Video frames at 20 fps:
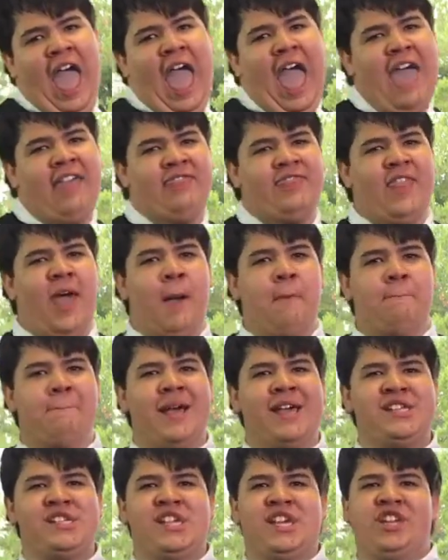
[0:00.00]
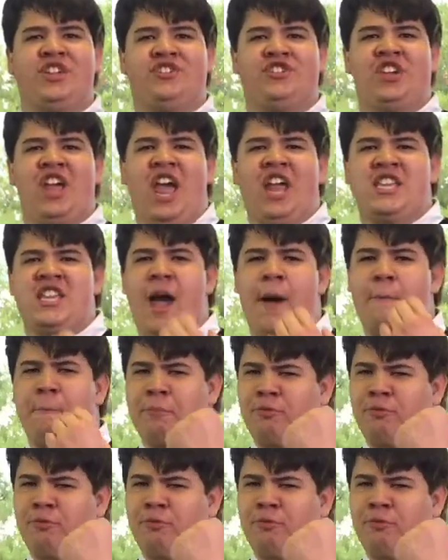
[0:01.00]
and the message to